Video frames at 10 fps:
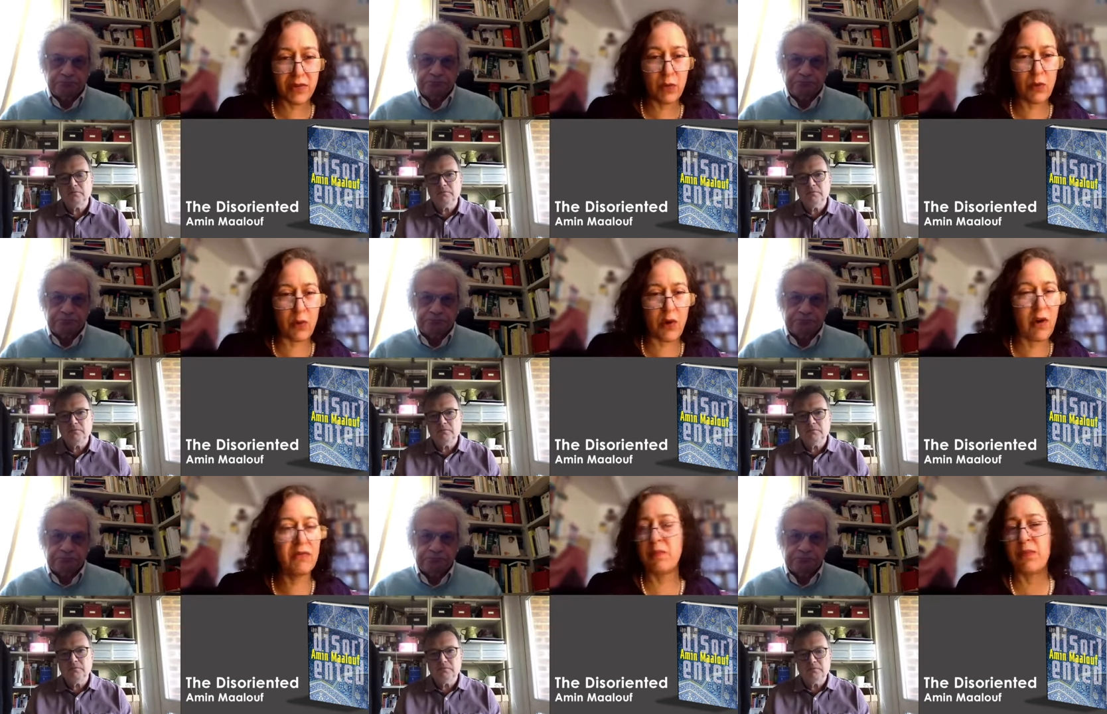Speaker 1: the war,
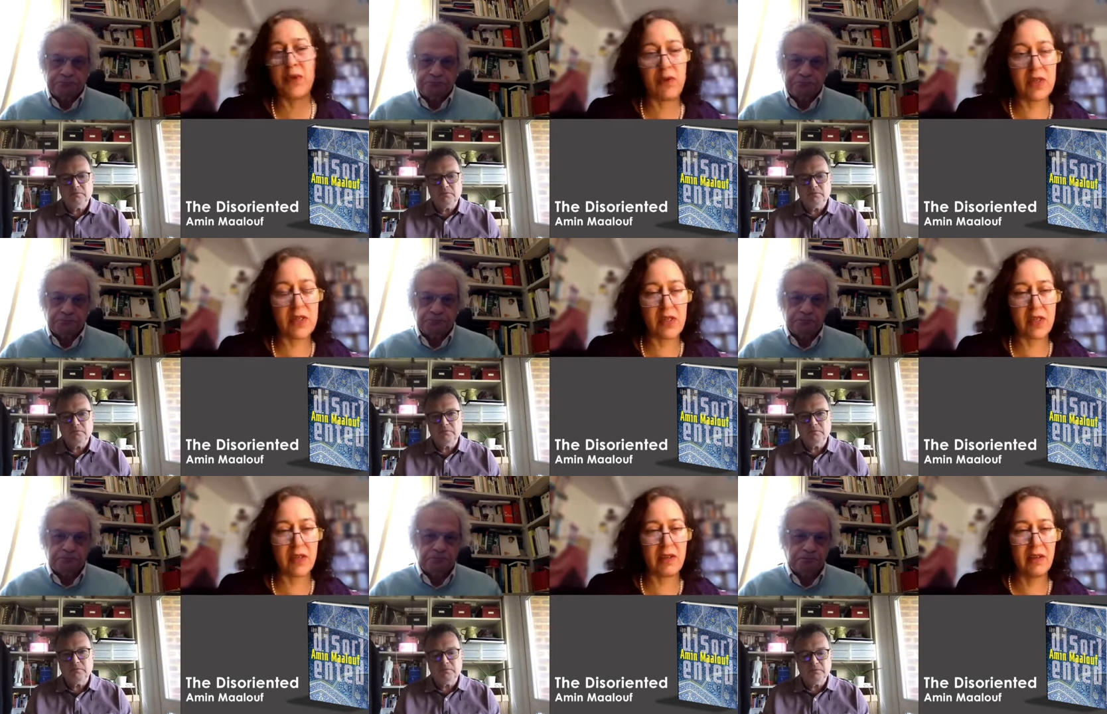of
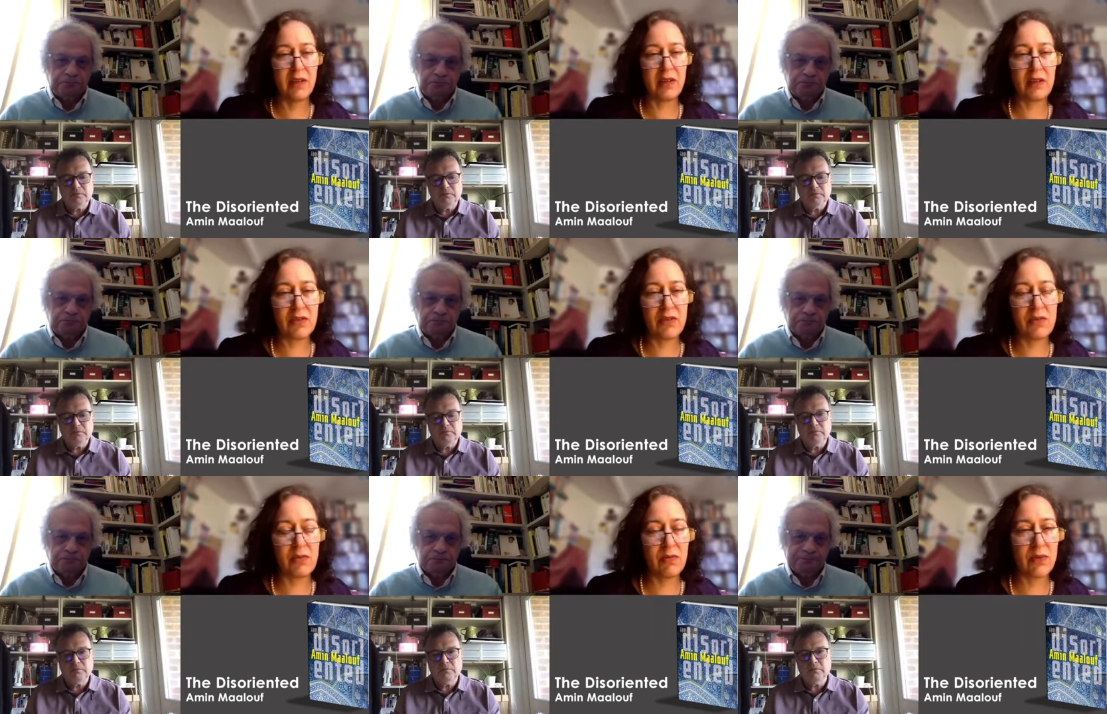impunity? Could you
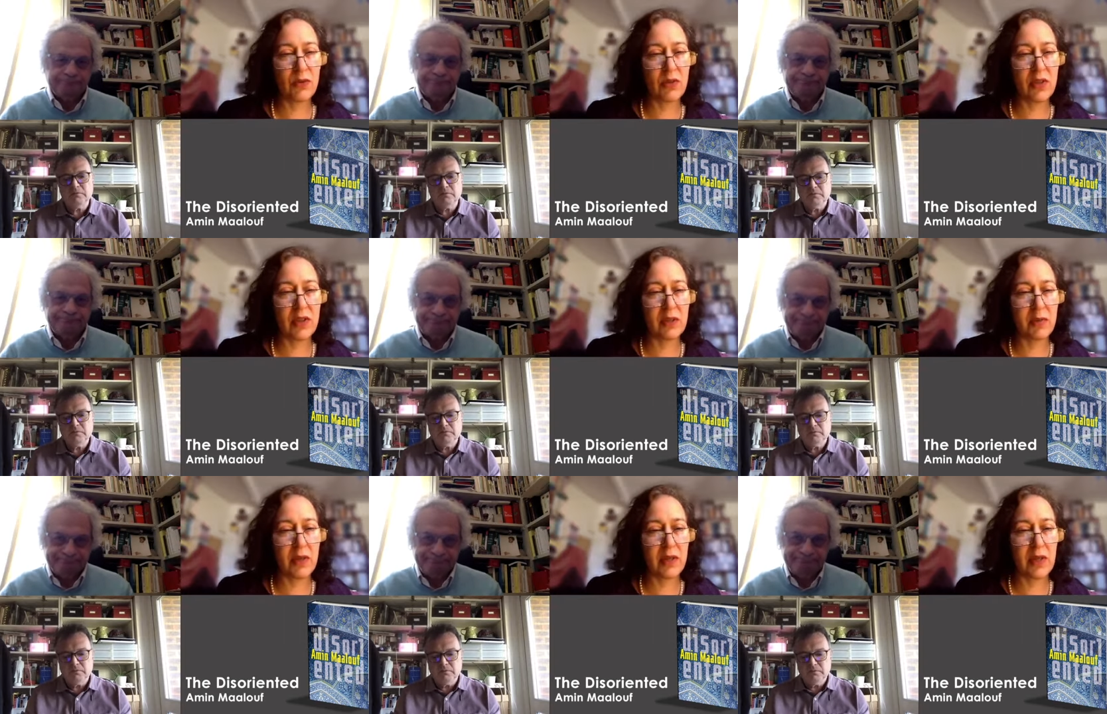talk a little
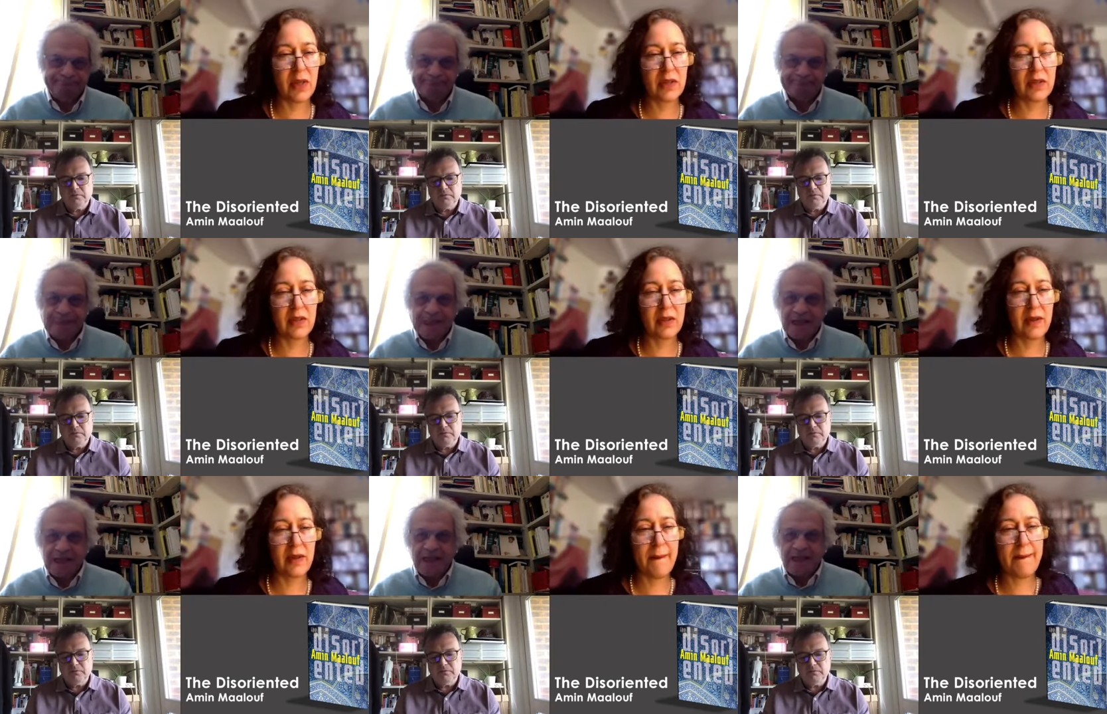about
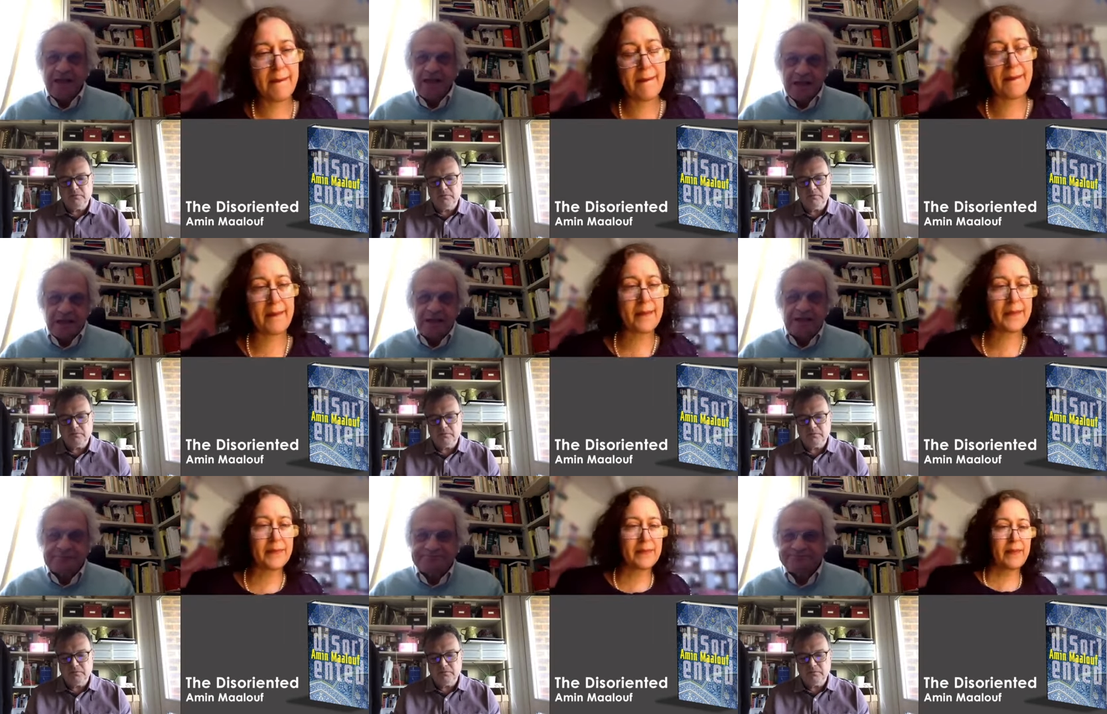
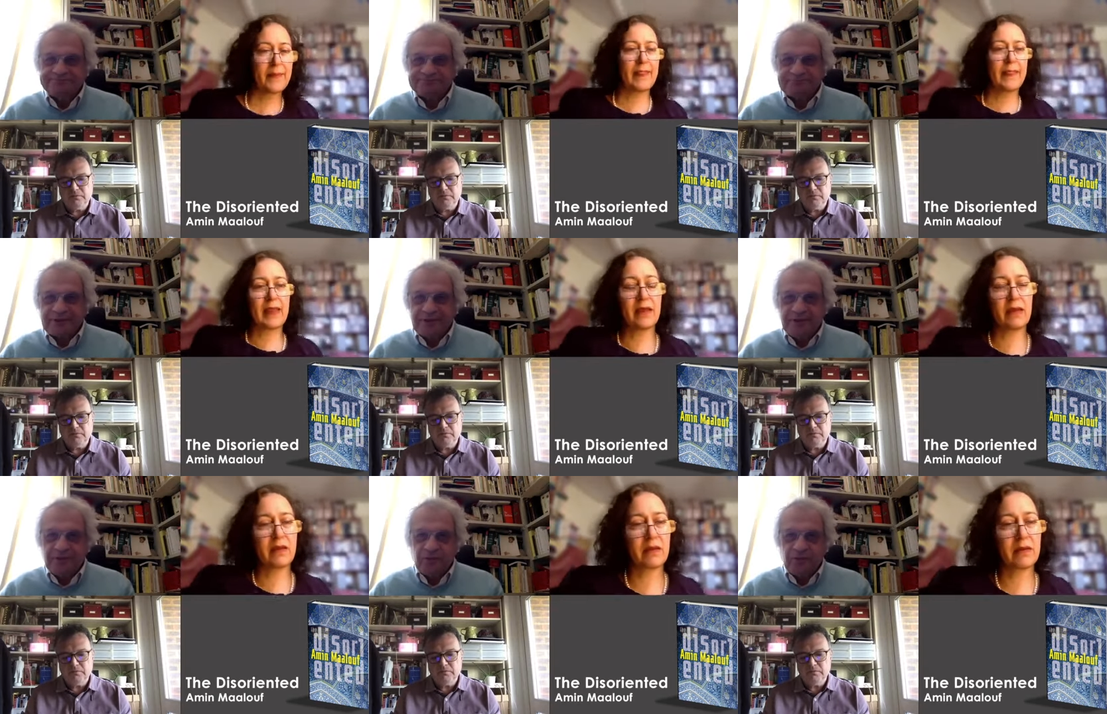
Speaker 2: that?
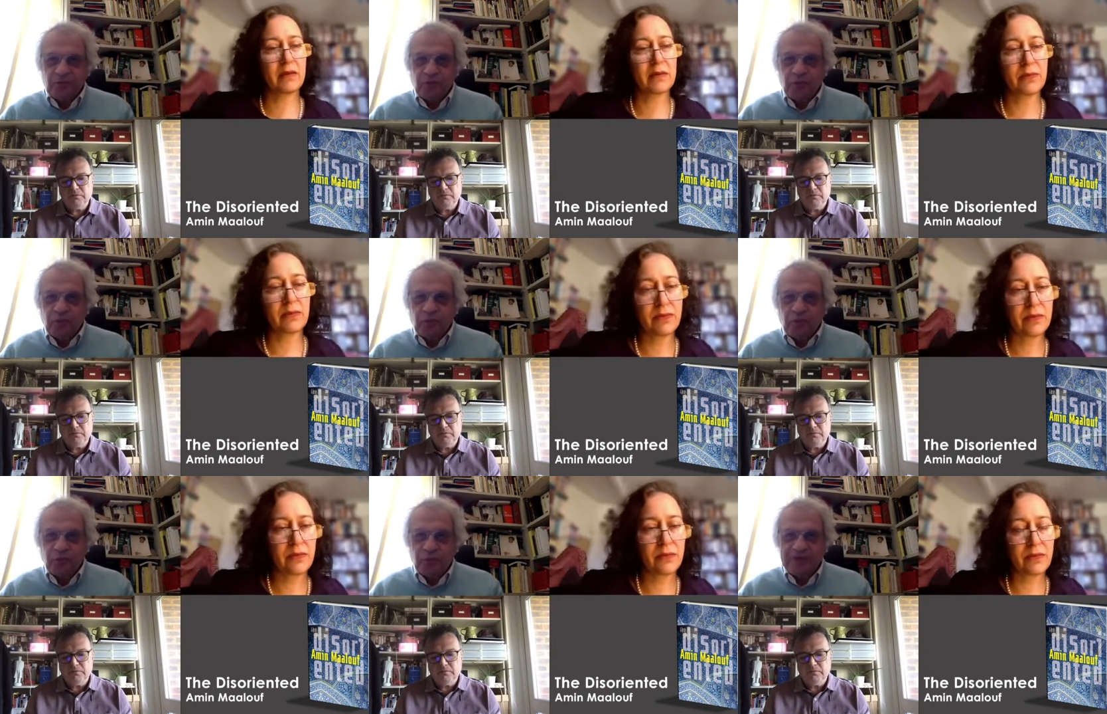Uh,
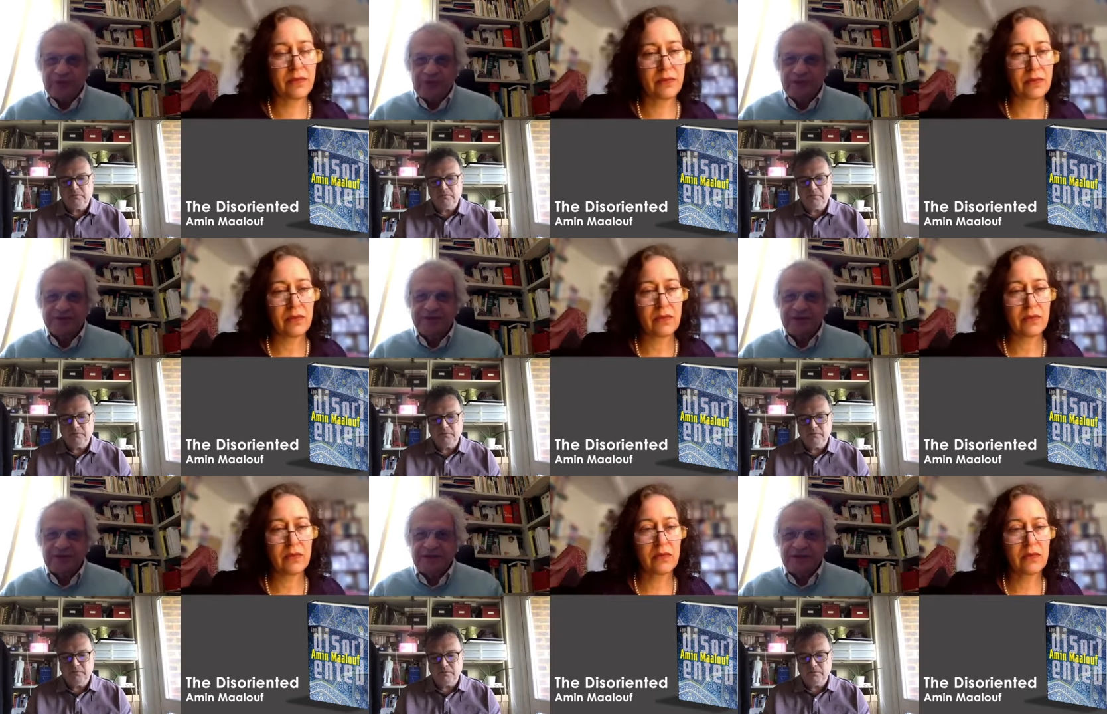when there
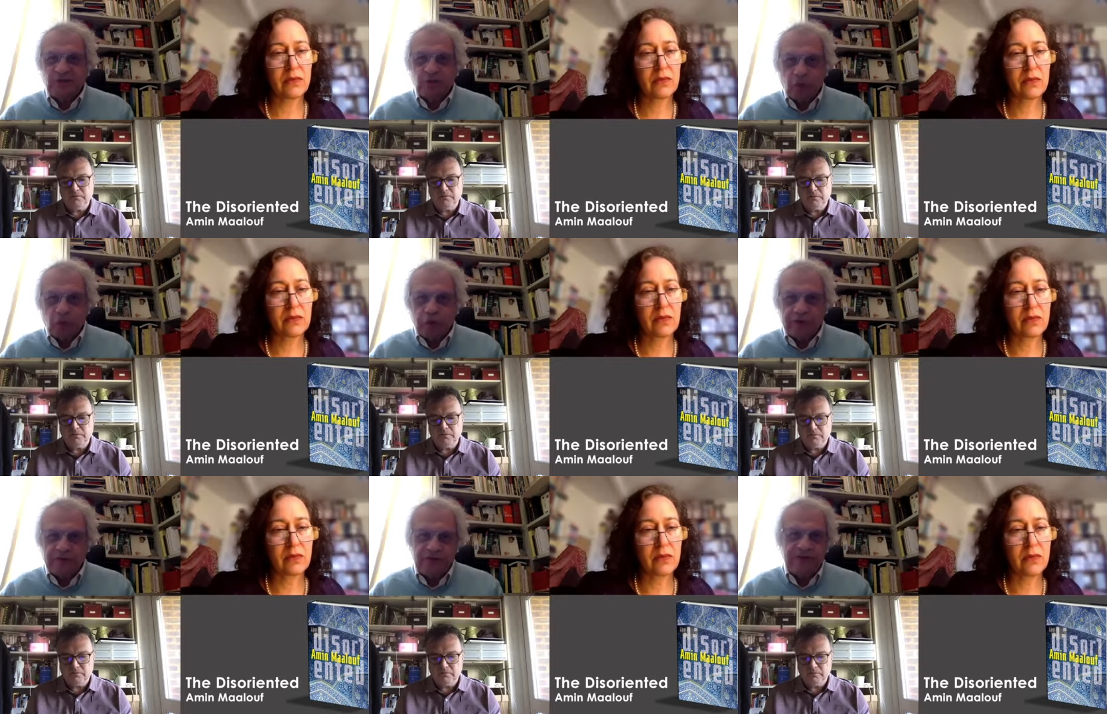is a
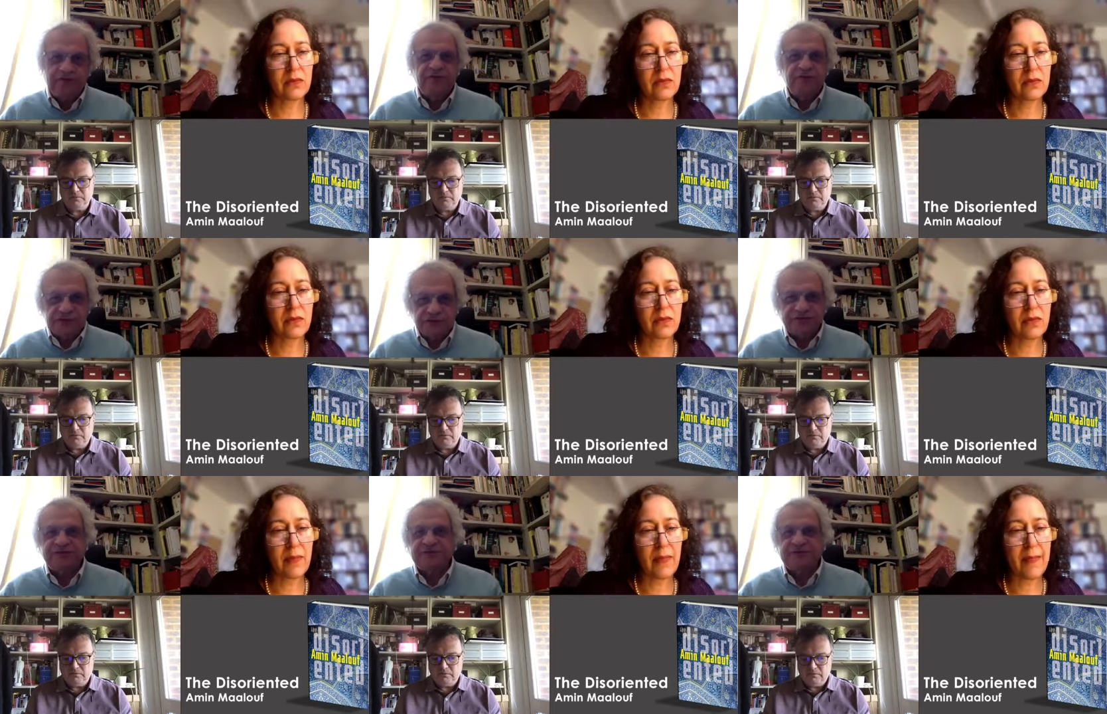war, a very
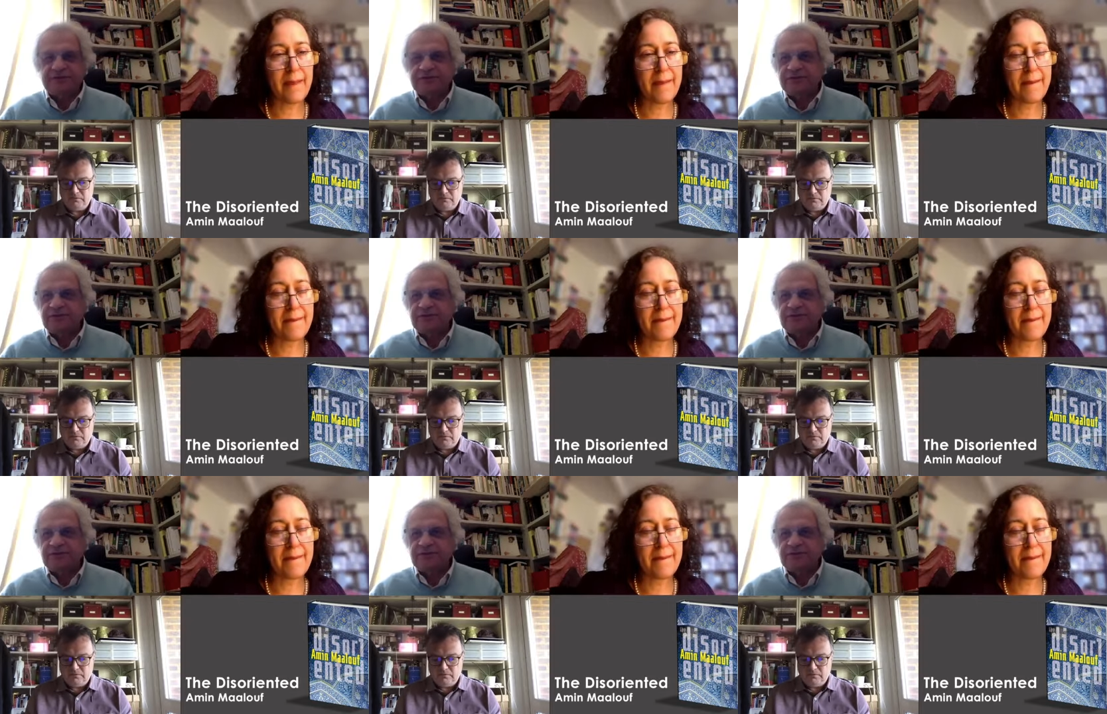vicious